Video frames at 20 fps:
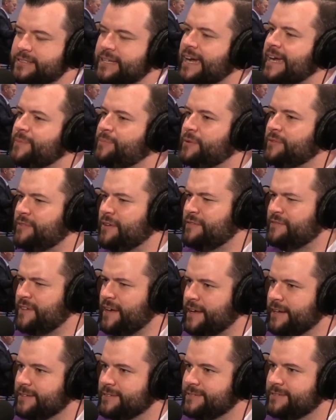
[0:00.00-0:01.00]
type of
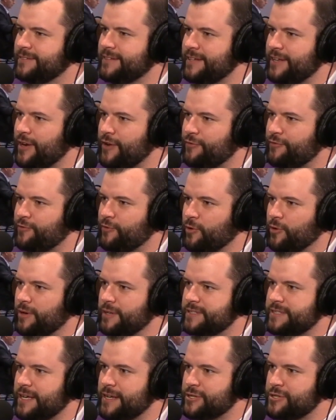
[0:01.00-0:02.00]
event, for
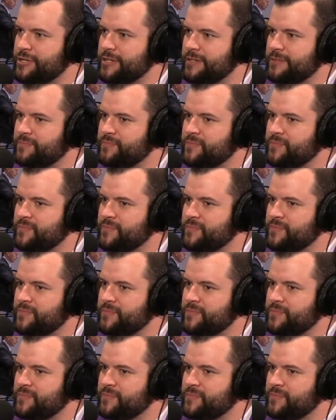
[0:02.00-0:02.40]
attention.